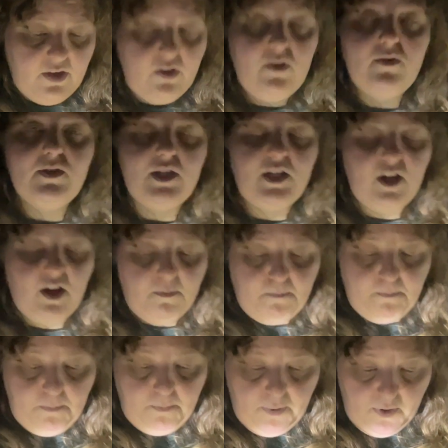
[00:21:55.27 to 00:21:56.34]
Using a
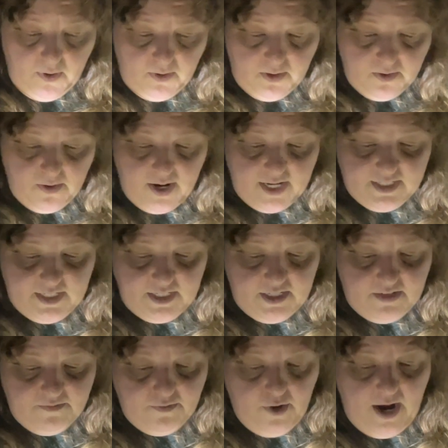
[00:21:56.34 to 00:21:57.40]
polarizing
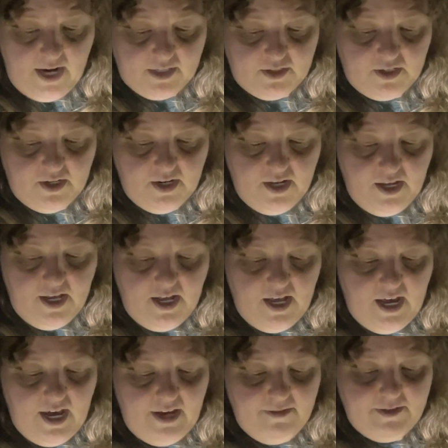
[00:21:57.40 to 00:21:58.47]
diffractor,
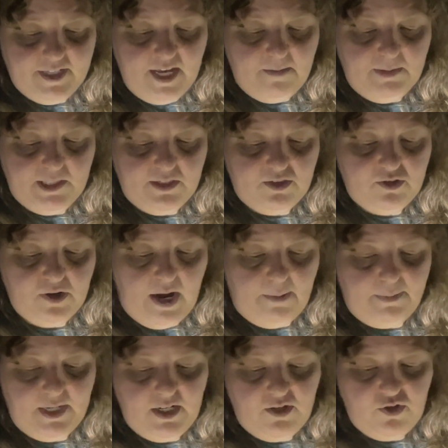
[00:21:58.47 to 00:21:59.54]
I was able to
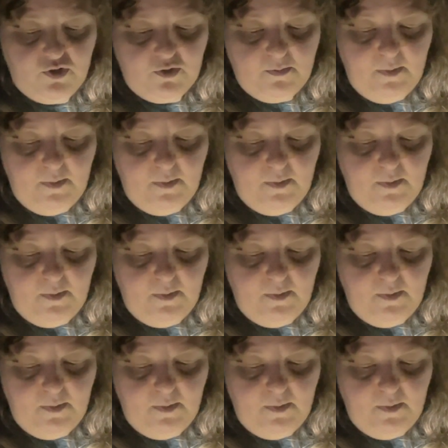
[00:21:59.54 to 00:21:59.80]
trap it in two